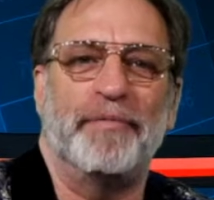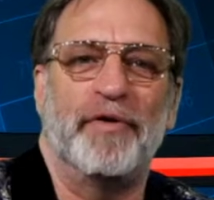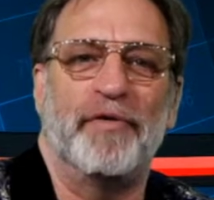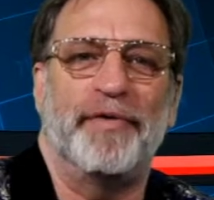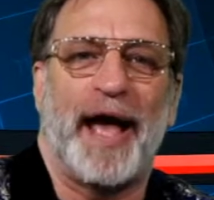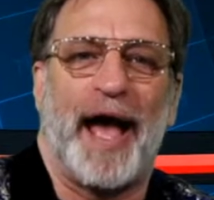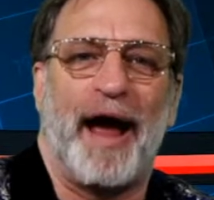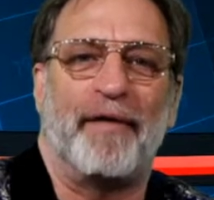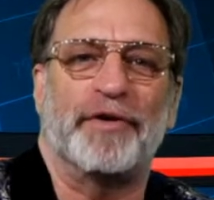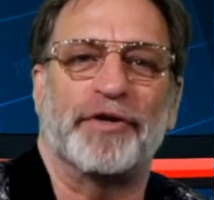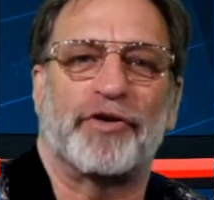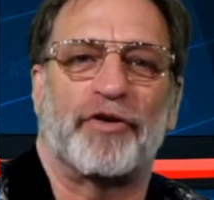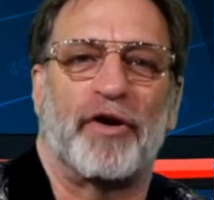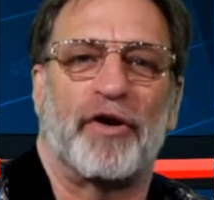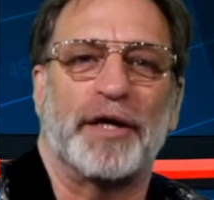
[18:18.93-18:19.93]
average
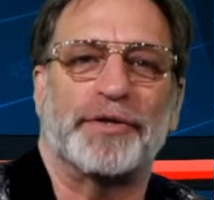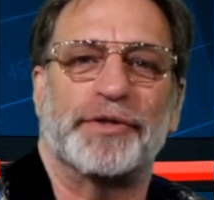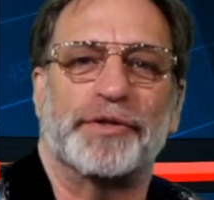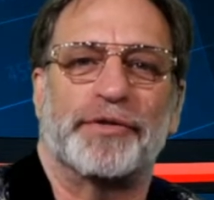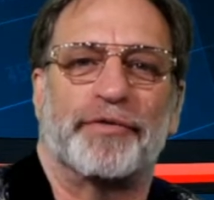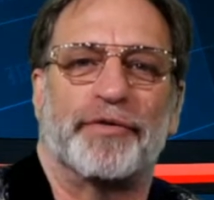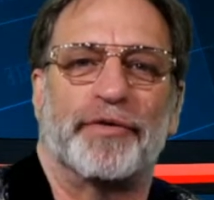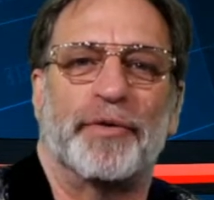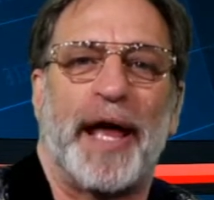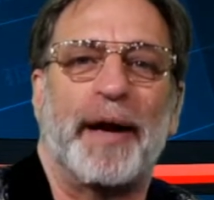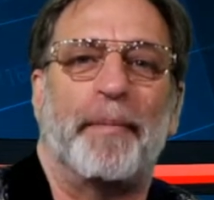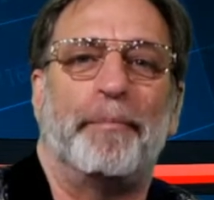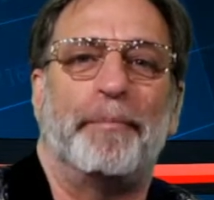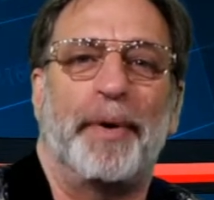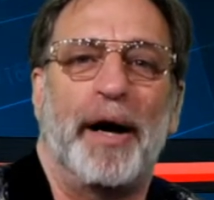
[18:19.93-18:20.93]
crosses through and
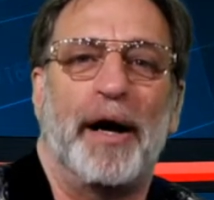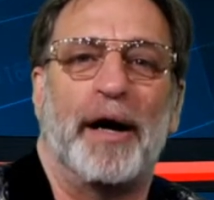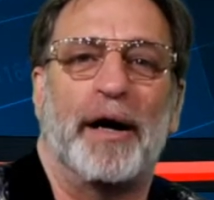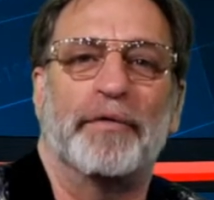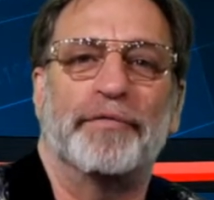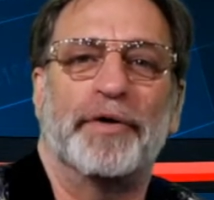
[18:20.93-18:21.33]
above